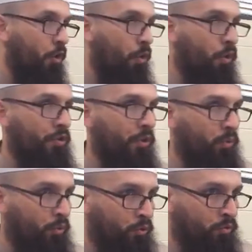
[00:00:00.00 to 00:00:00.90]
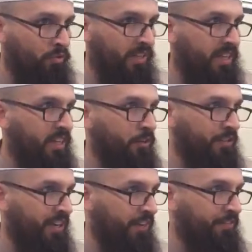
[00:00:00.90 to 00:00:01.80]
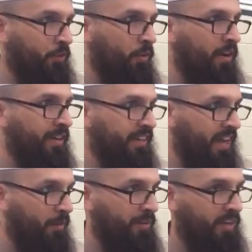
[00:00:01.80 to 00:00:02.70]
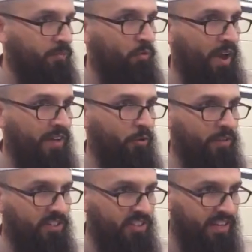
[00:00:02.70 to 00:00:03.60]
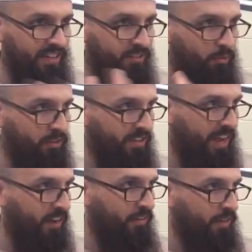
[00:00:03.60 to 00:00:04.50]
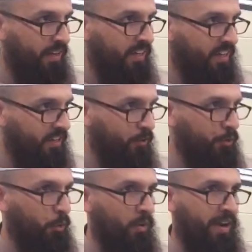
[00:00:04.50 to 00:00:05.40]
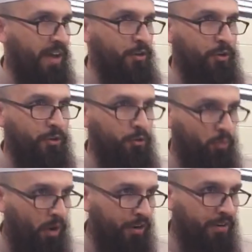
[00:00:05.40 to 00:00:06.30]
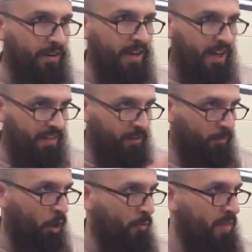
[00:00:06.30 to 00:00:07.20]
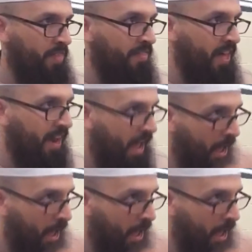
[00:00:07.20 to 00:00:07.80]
or the wound healed enough to where it can now become wet, or the sickness was now healed to where now you can use water. The moment that that